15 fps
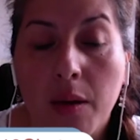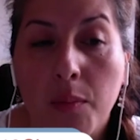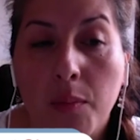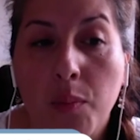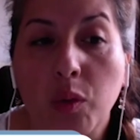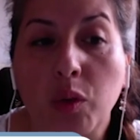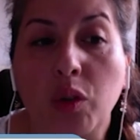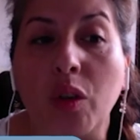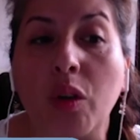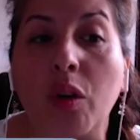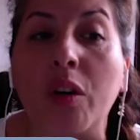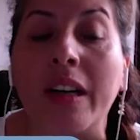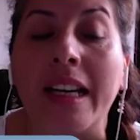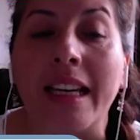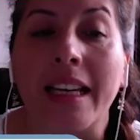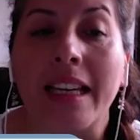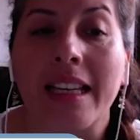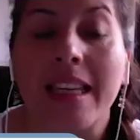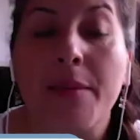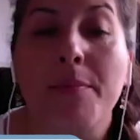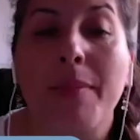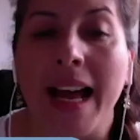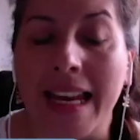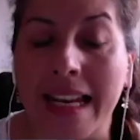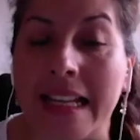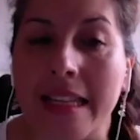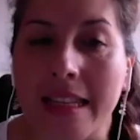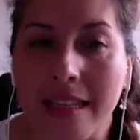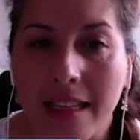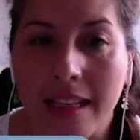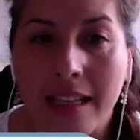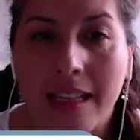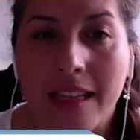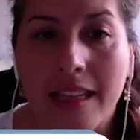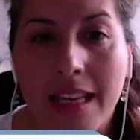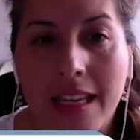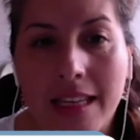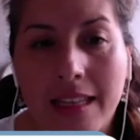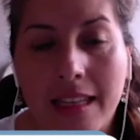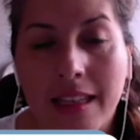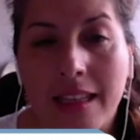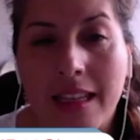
put in balance this